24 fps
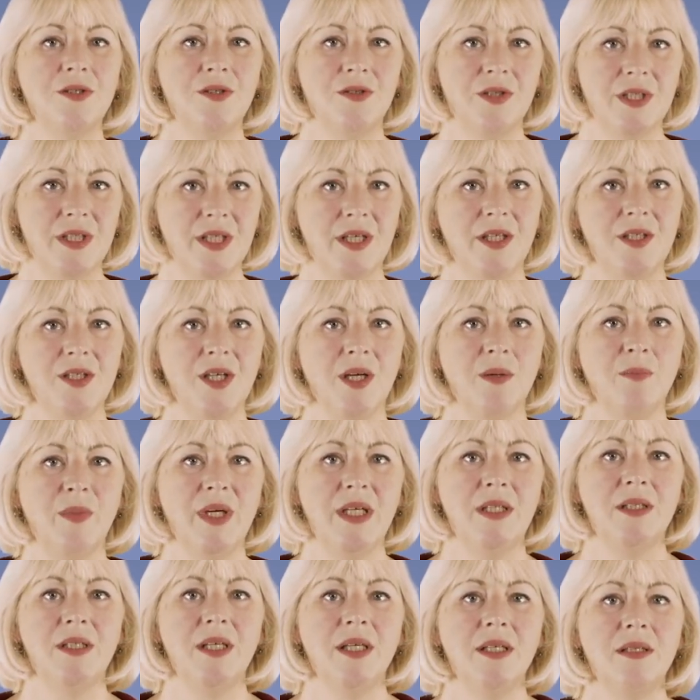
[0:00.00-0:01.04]
strategic
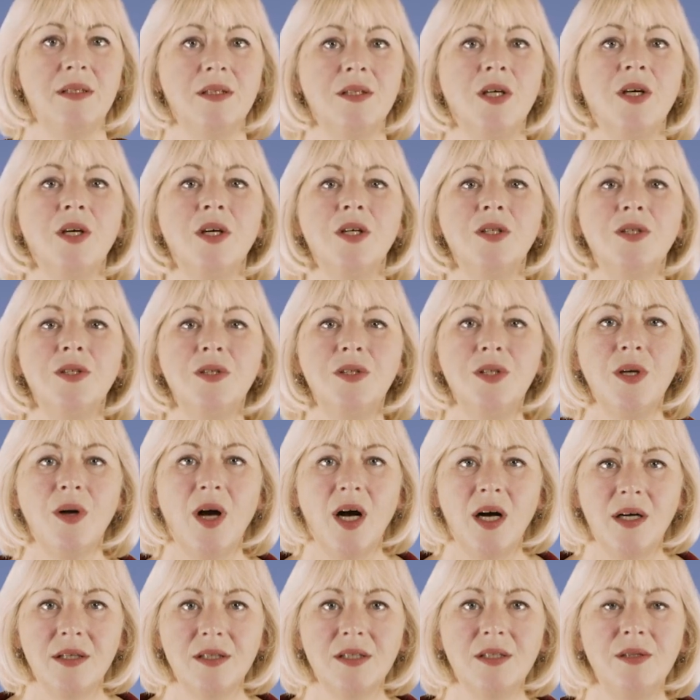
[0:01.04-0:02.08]
meetings should you
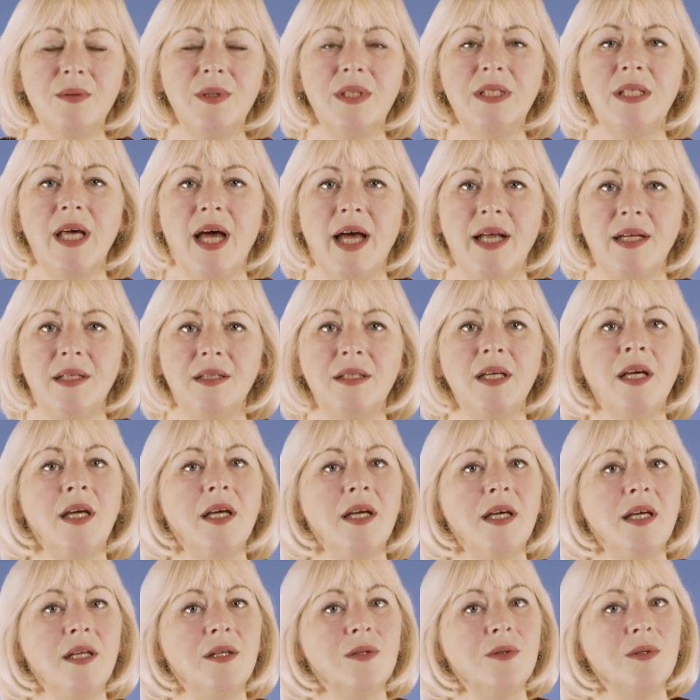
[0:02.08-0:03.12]
ask to attend
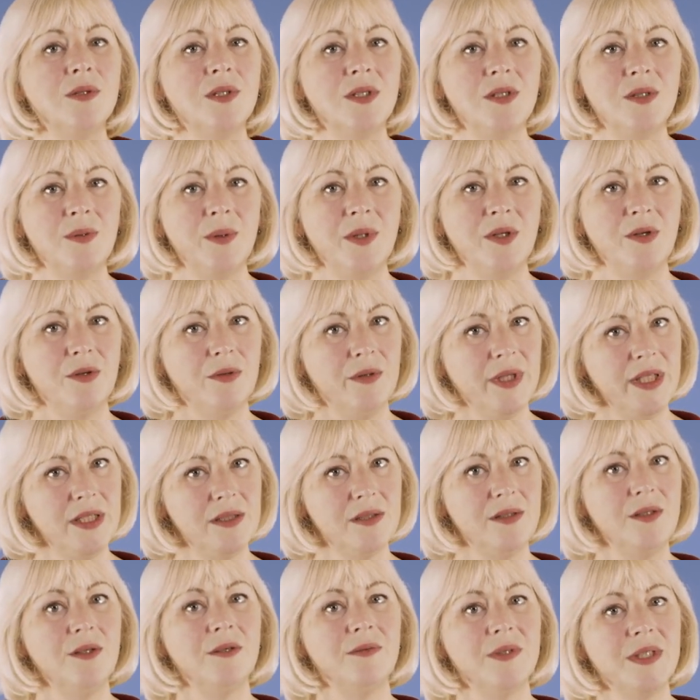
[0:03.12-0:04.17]
in order to
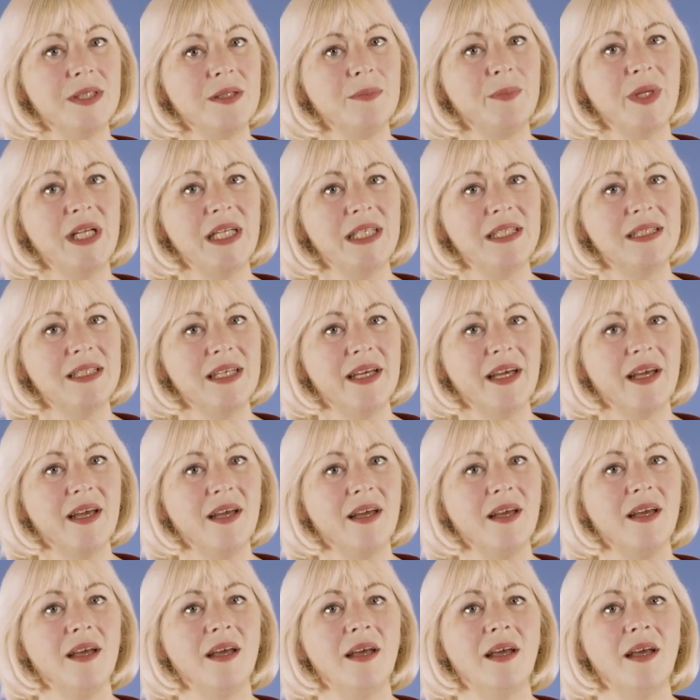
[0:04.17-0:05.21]
increase your visibility?